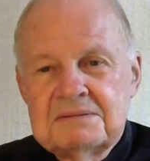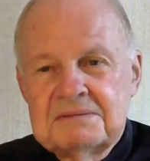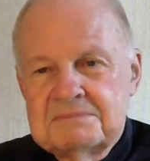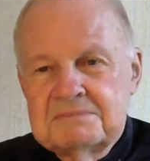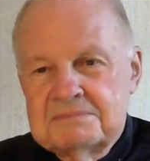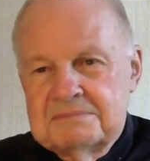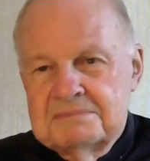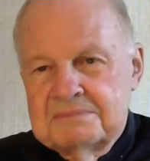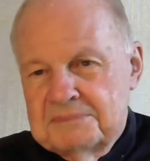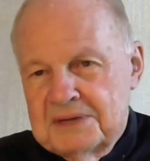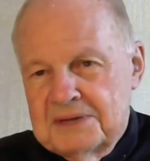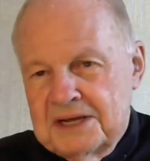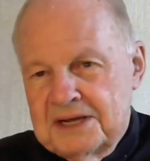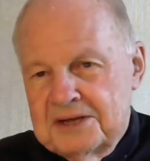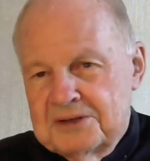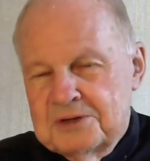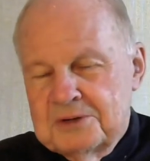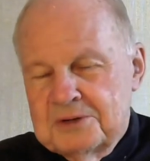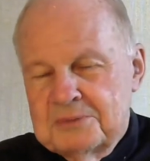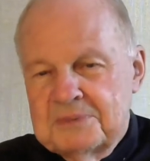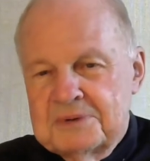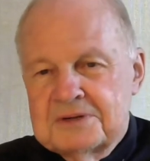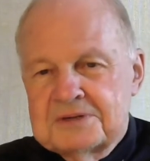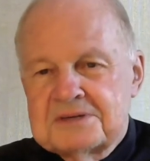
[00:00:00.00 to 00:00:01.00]
Matthew
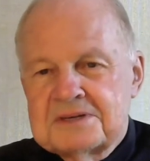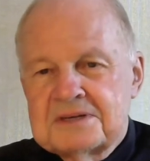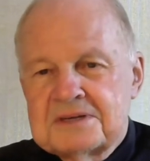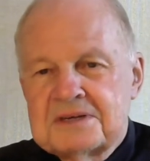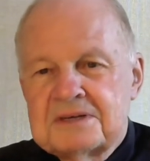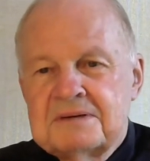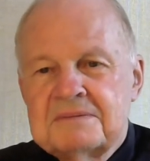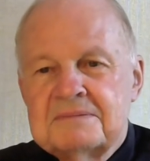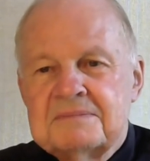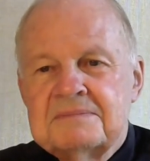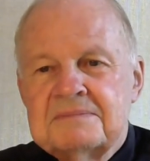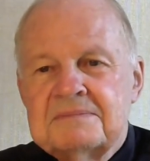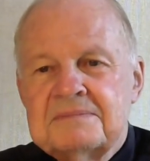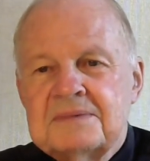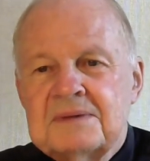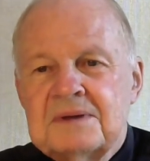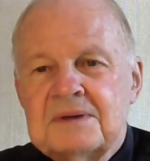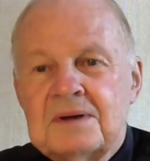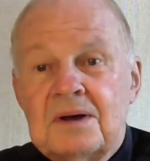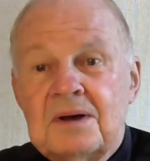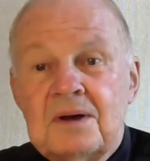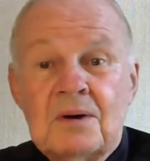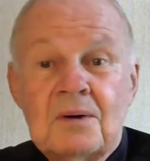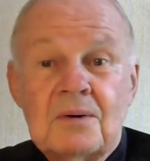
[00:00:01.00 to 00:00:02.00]
puts it,
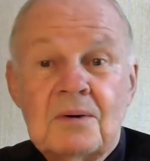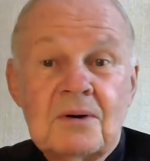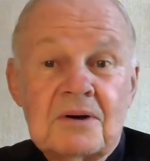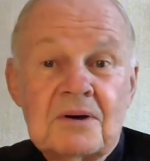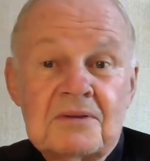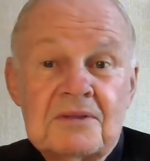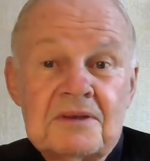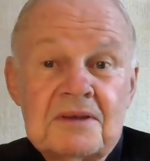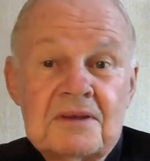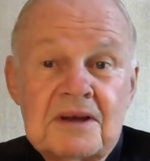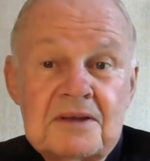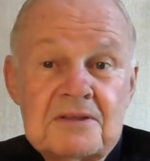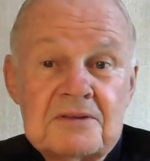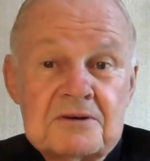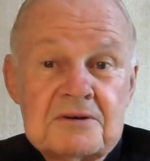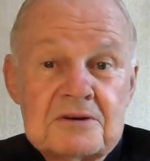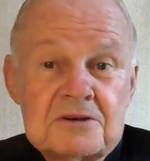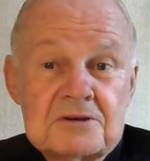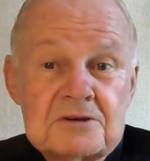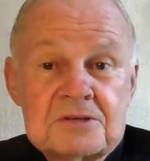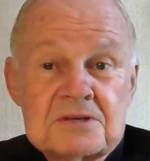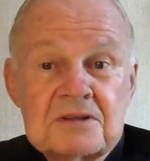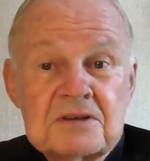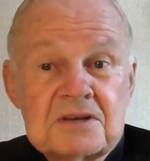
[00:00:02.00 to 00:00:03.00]
or the
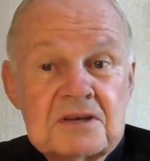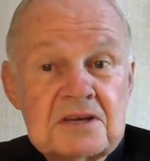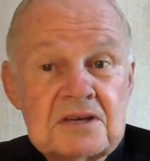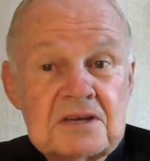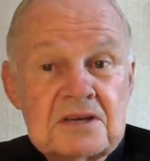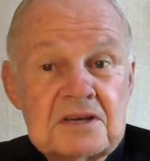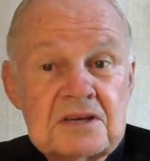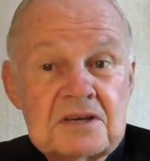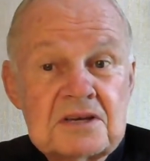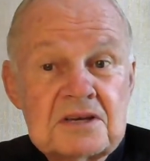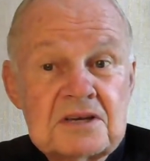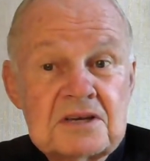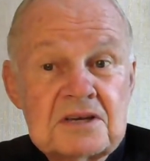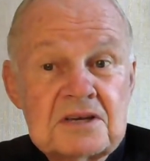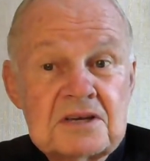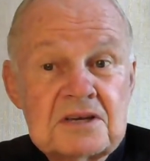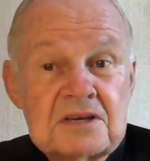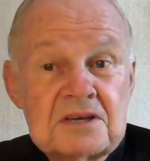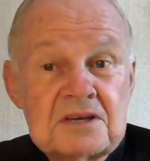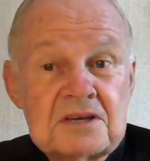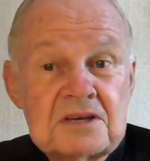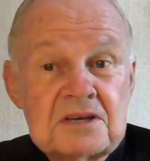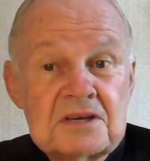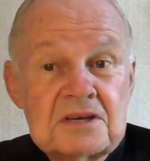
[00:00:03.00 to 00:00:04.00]
others, the kingdom of
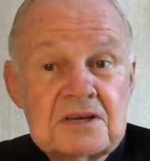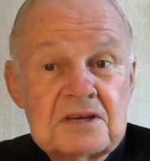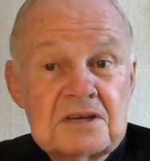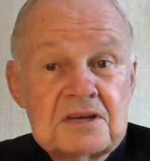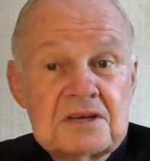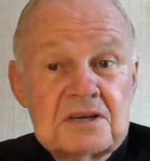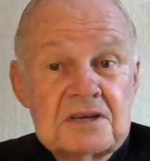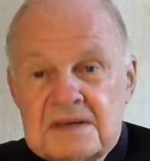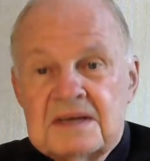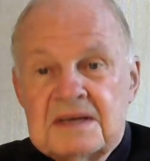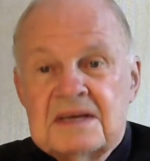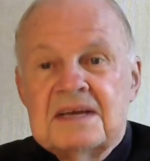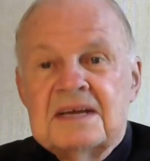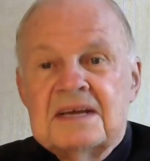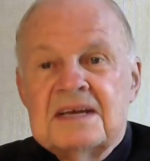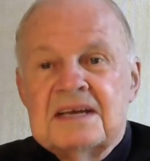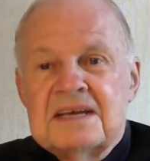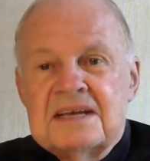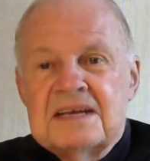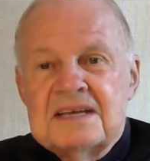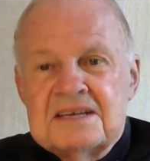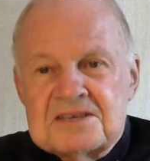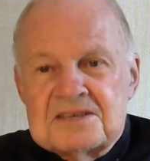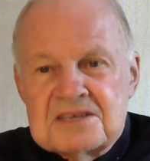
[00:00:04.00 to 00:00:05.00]
God,
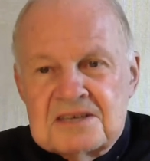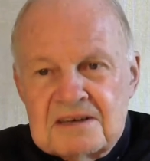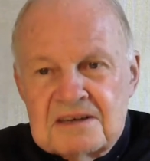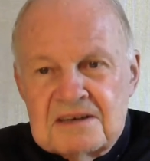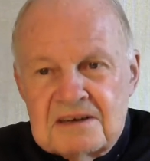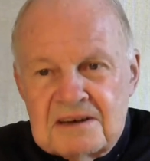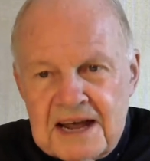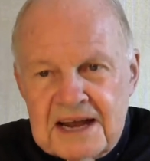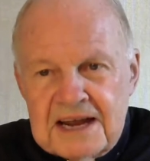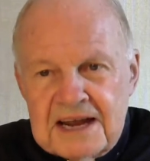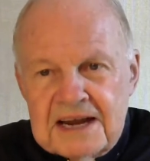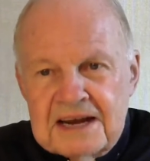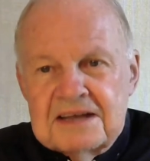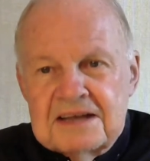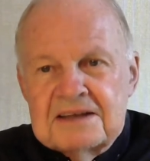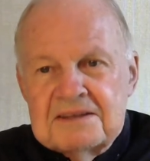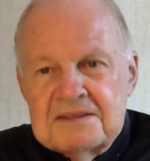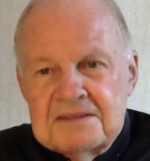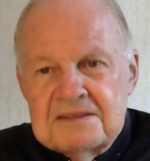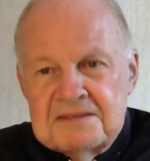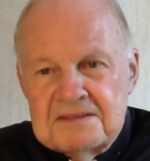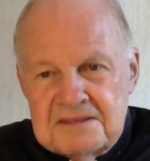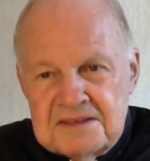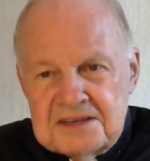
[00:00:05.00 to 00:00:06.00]
is like
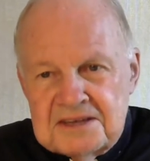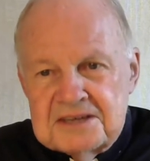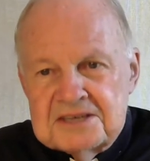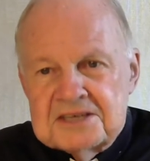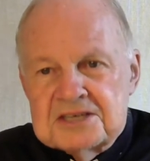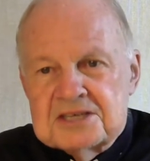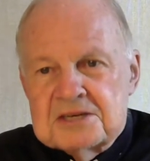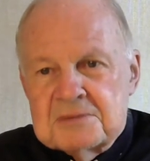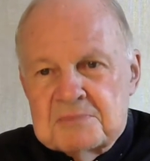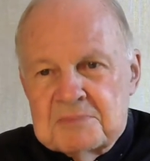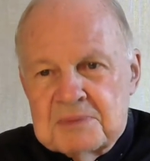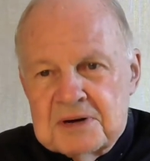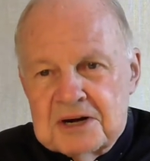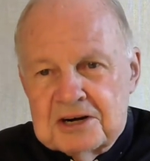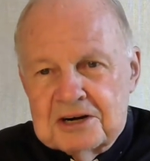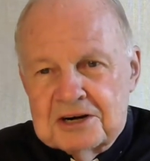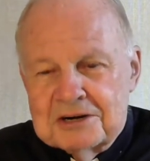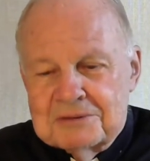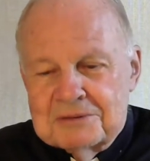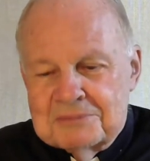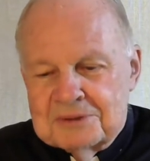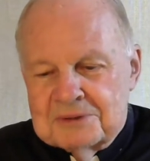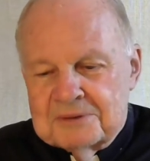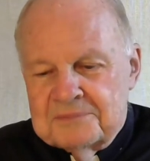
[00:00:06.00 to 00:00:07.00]
this
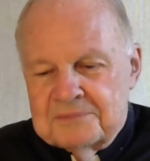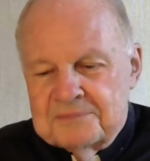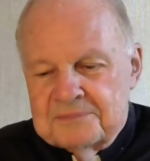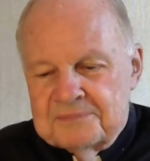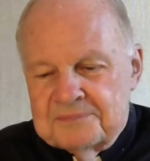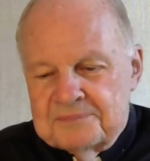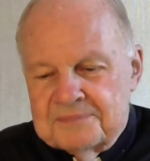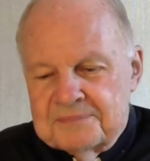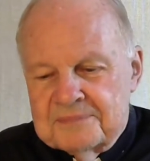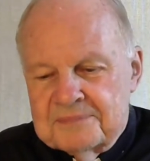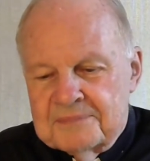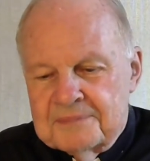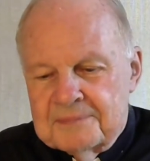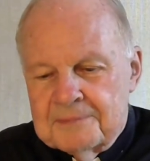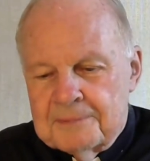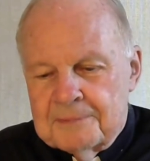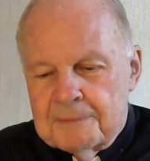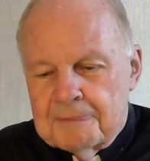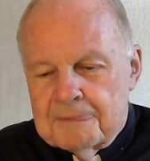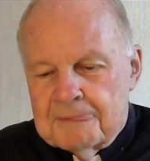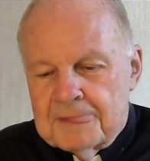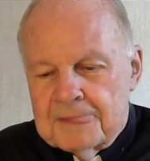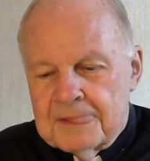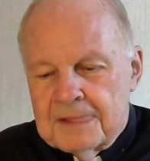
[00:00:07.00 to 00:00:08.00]
parable.
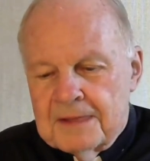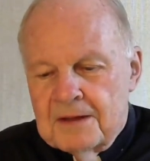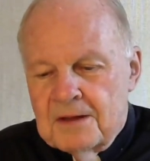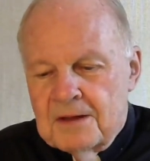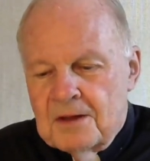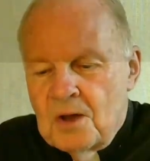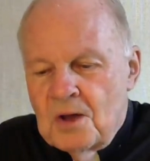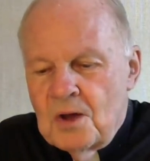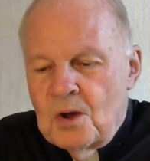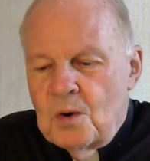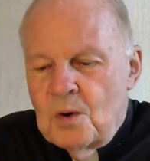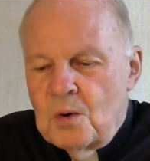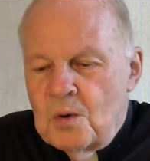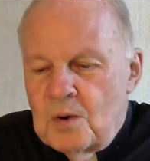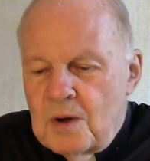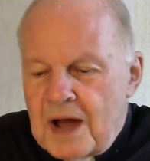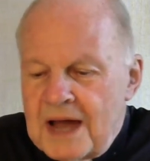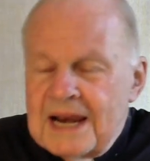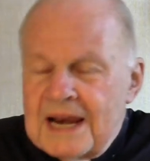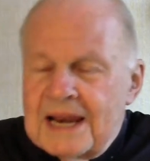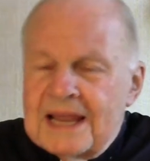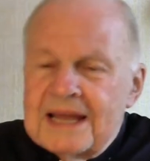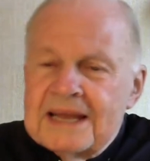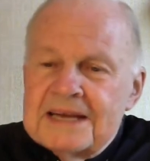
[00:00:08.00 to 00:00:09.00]
Well, I'd
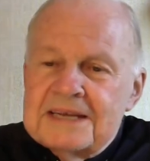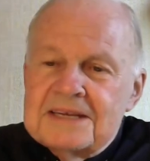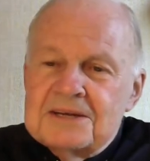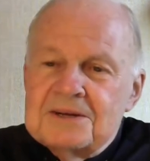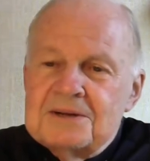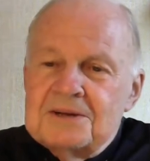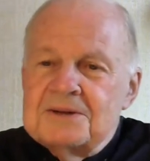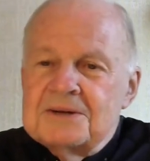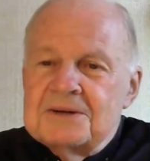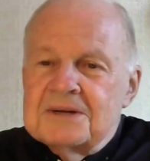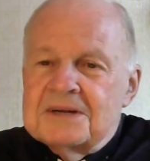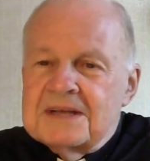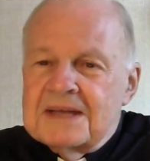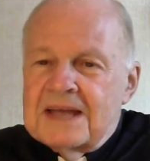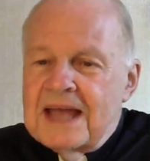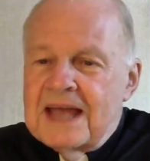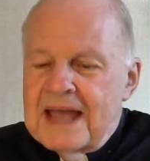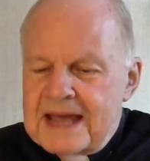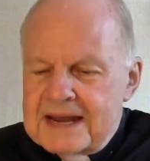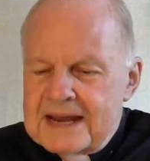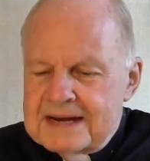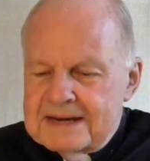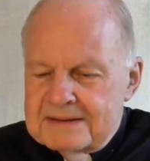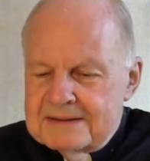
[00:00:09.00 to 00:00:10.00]
like to look
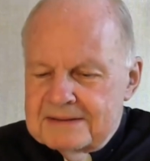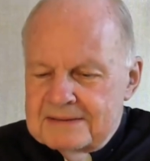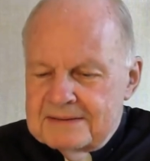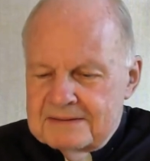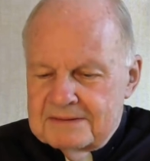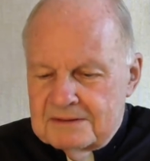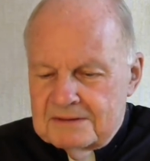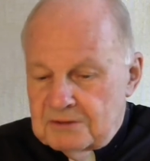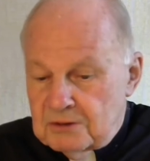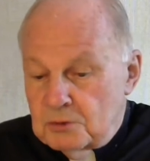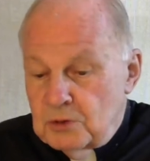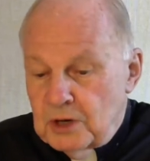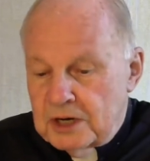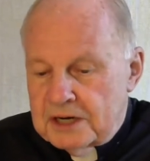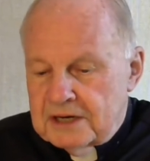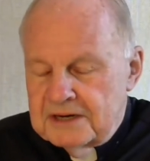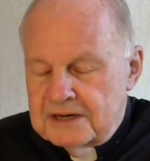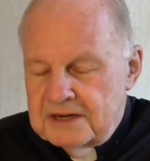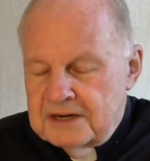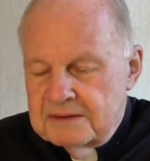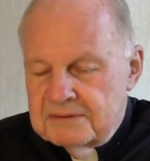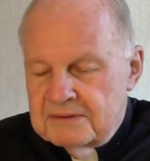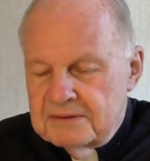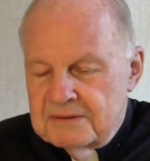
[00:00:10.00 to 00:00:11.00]
at
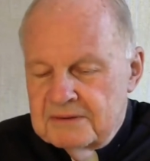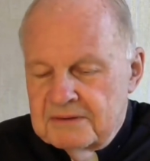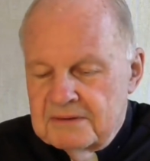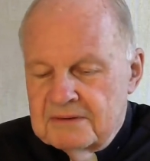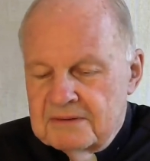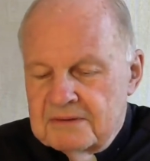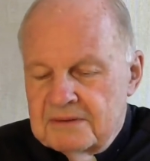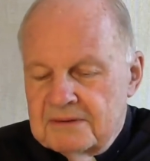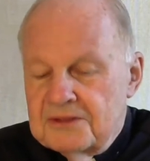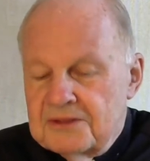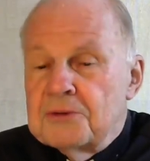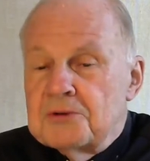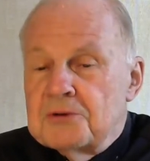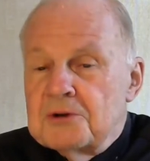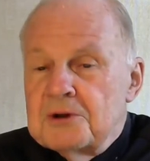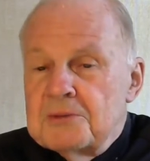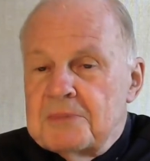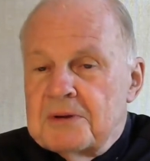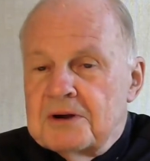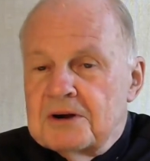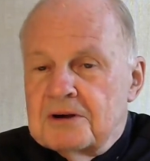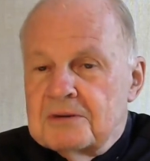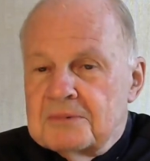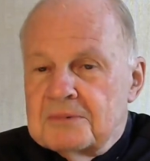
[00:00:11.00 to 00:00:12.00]
quickly the three
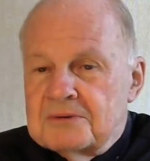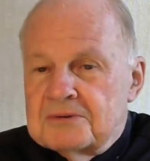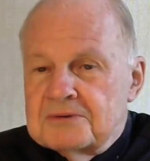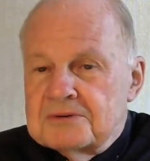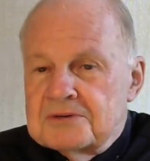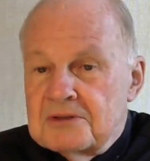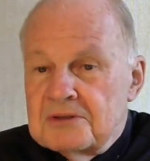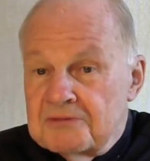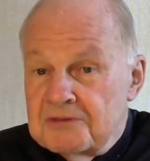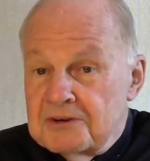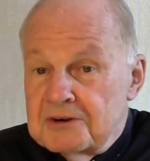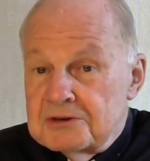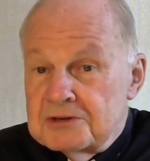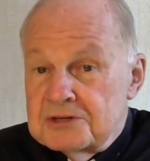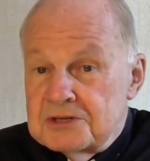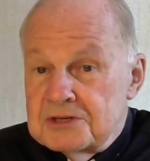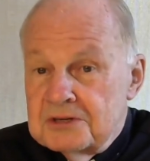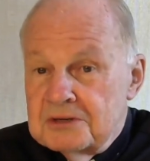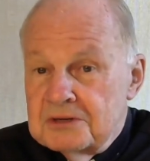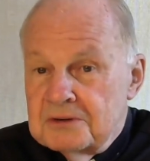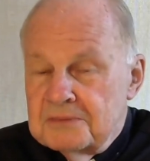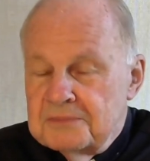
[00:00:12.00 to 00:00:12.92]
parables, the first two.